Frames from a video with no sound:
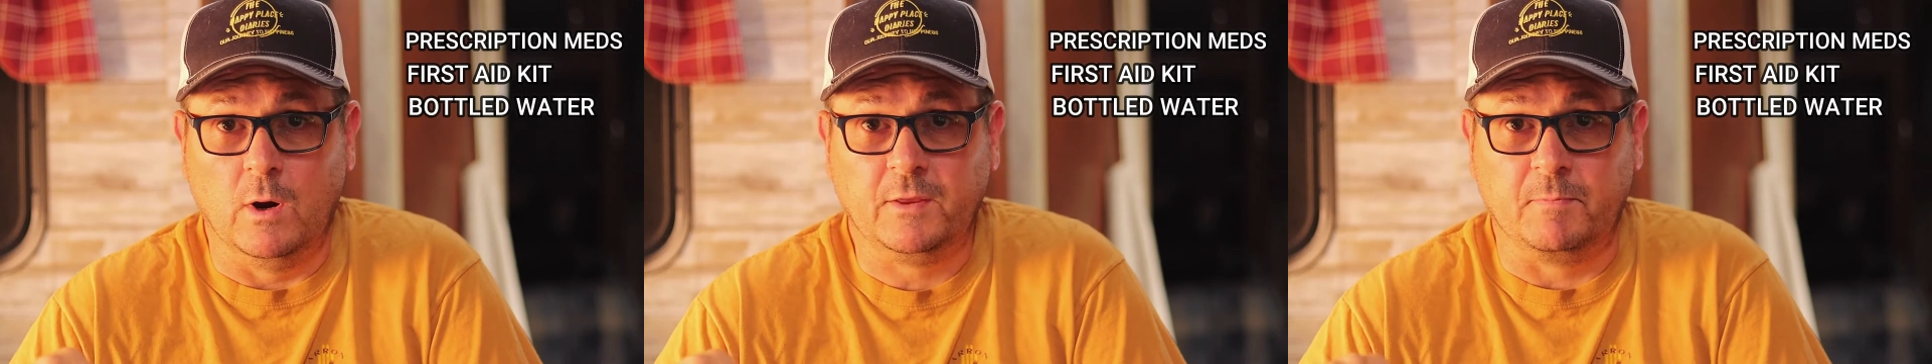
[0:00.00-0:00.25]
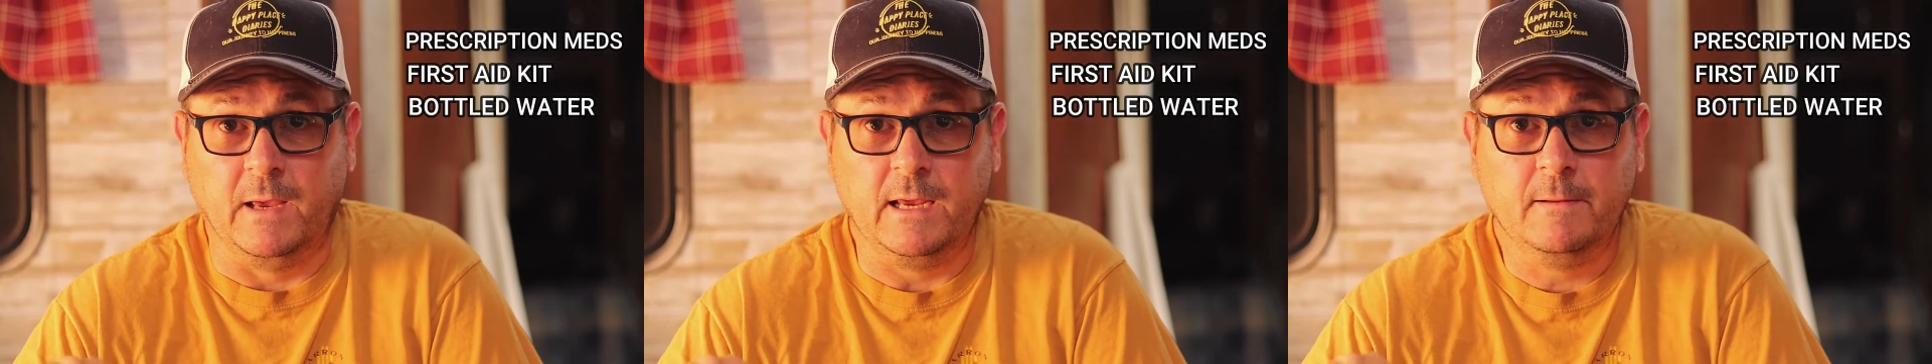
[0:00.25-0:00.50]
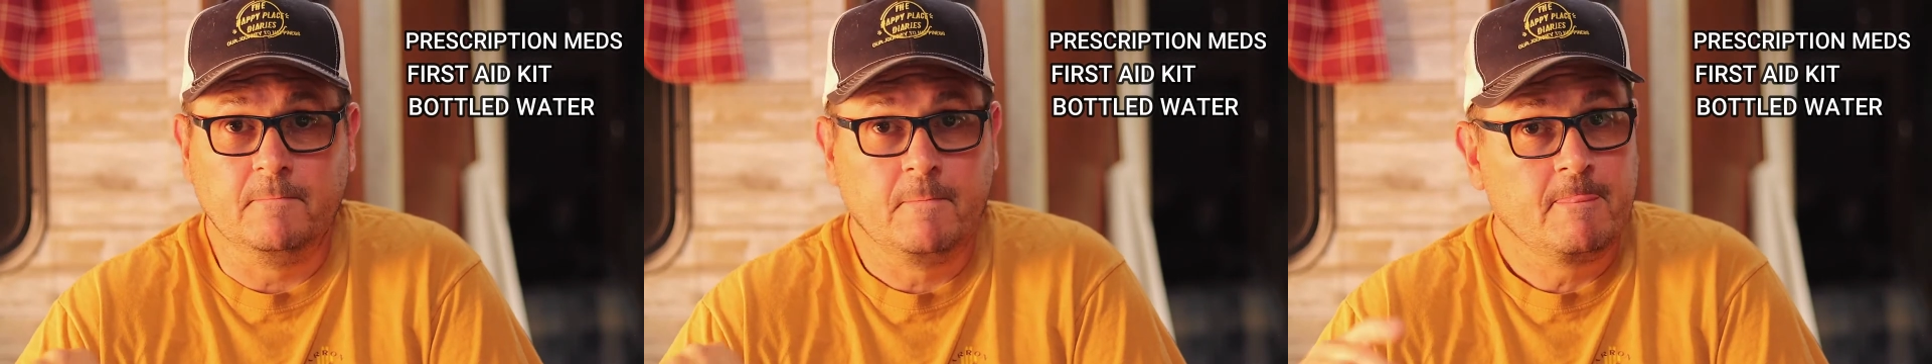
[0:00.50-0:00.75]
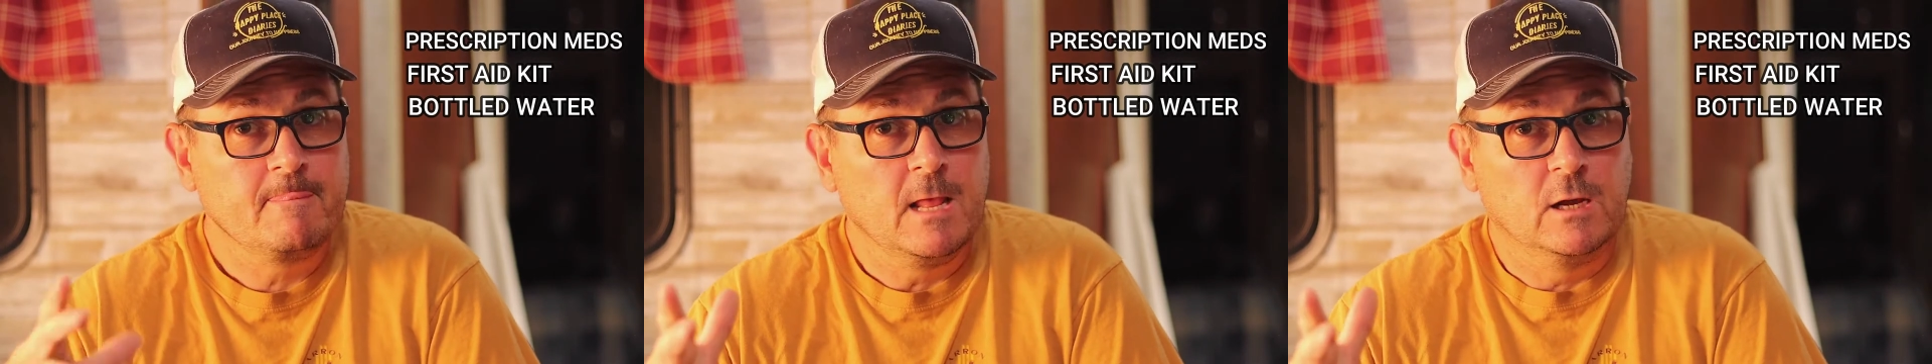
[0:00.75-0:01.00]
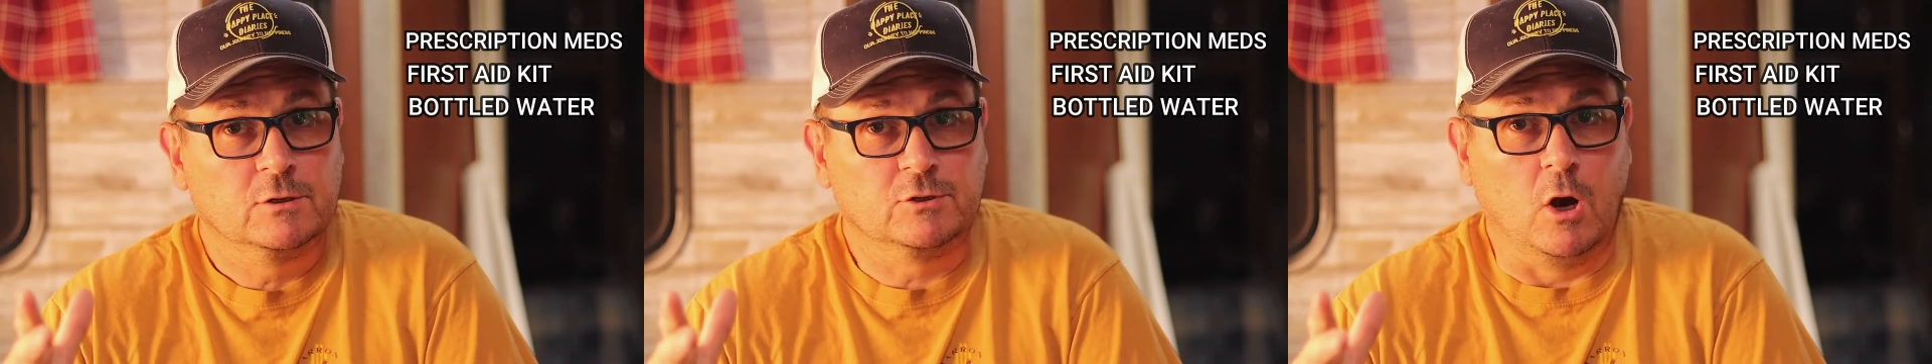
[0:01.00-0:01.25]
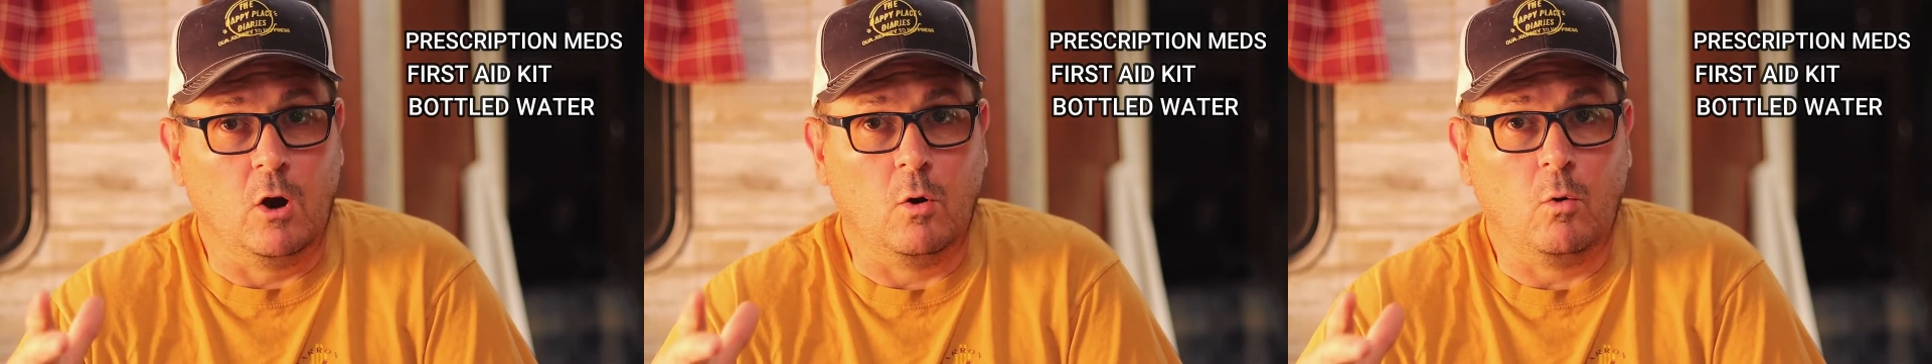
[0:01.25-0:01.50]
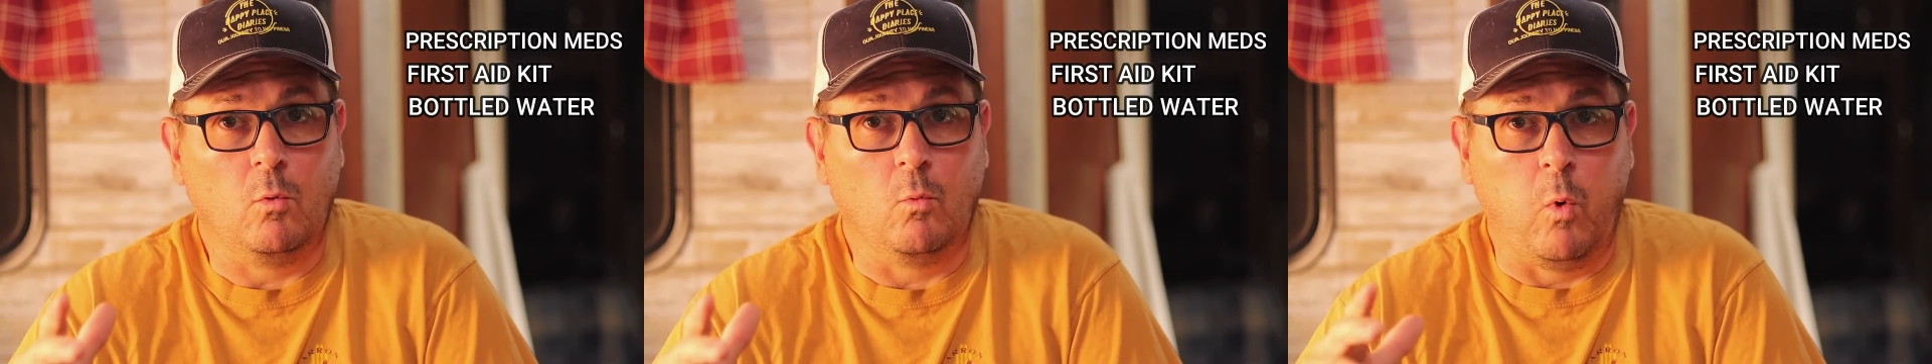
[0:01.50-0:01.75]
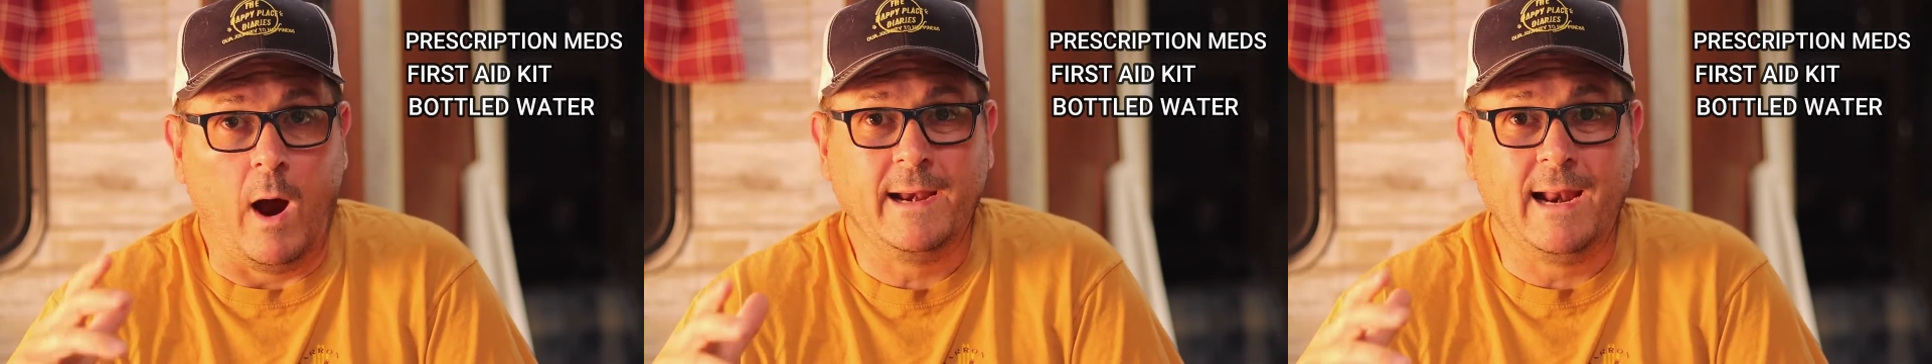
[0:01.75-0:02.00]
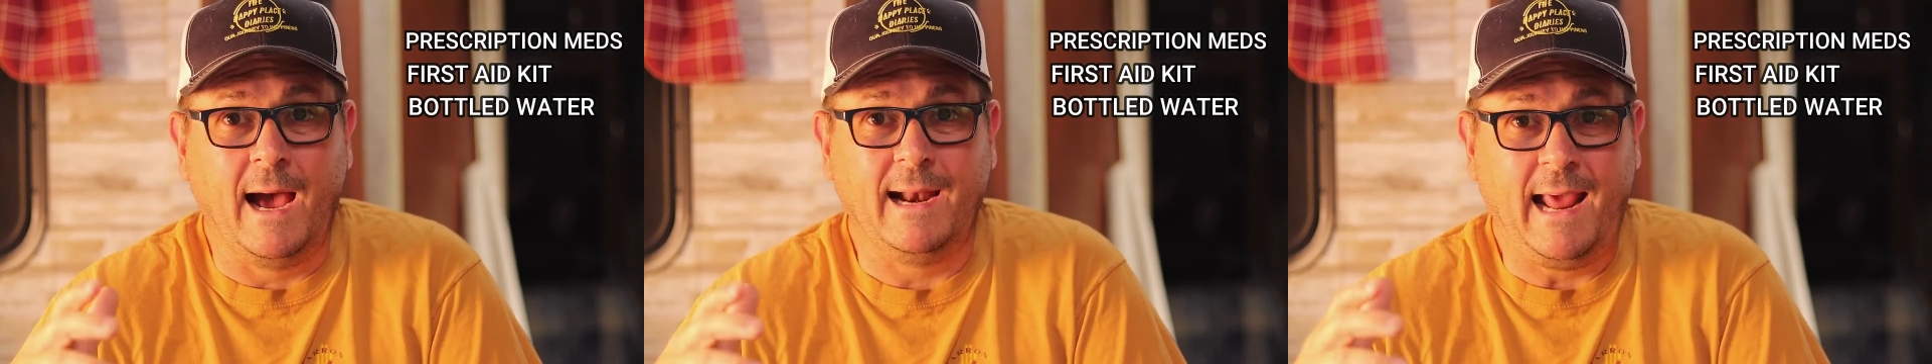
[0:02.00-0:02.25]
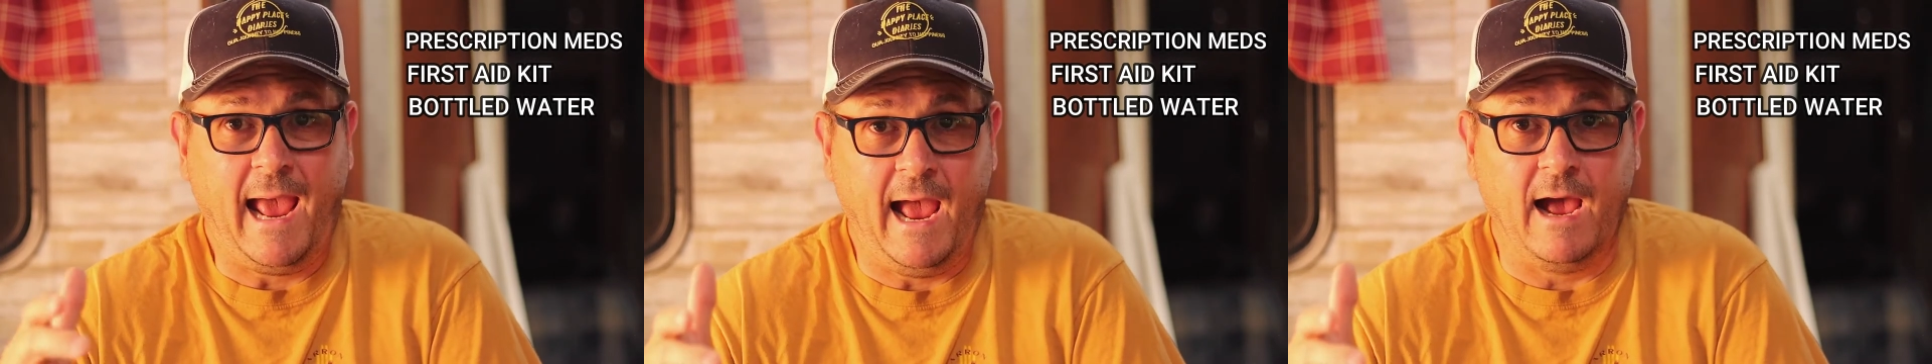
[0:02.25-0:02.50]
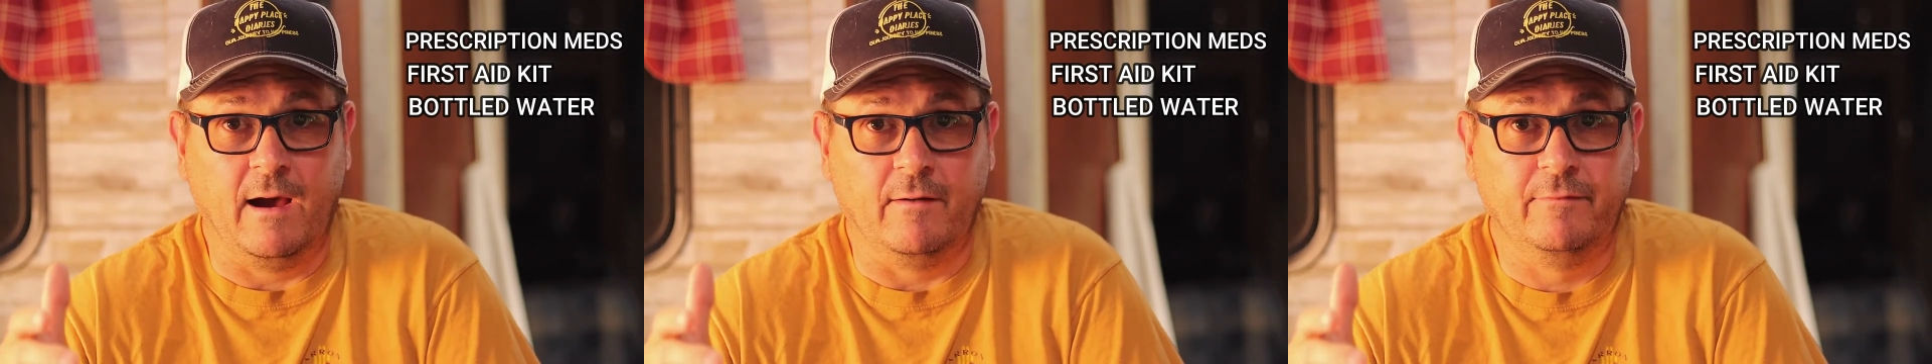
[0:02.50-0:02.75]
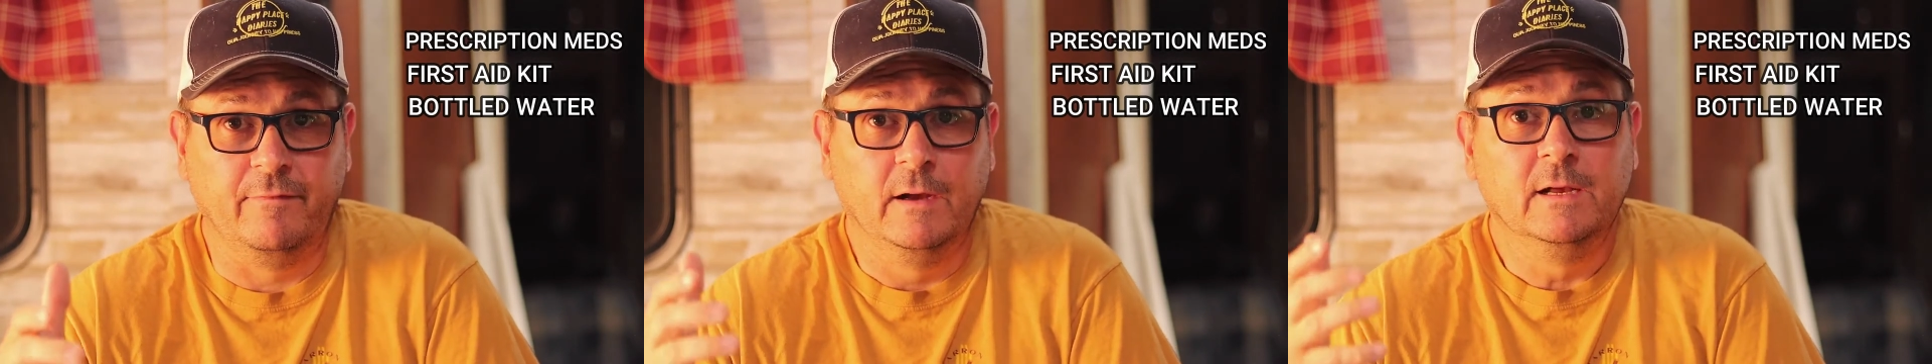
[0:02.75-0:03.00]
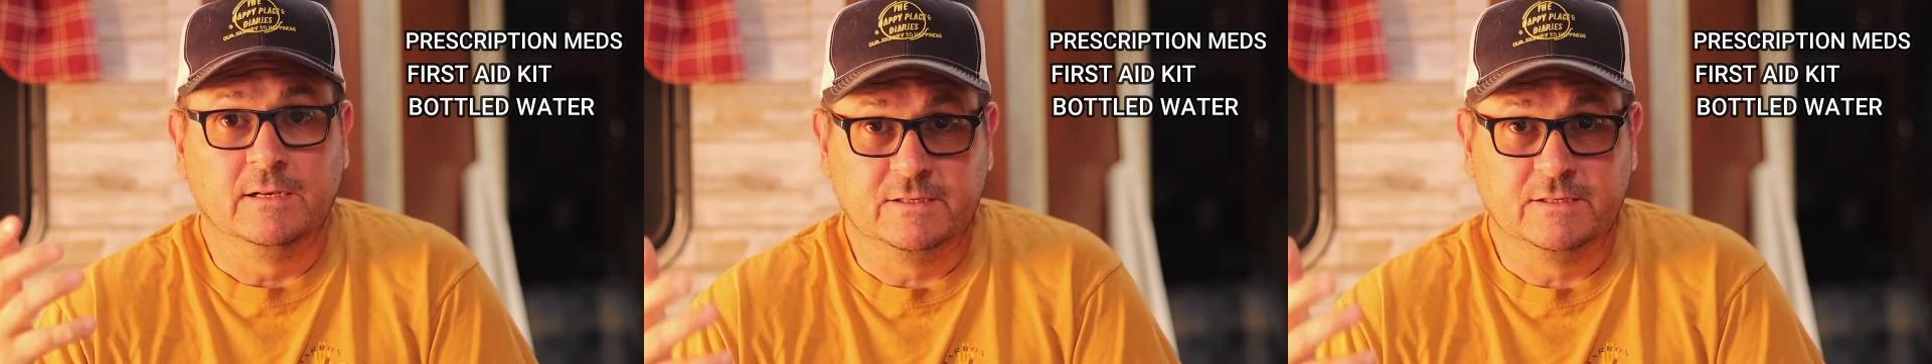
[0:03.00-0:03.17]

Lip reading: with me, so why not have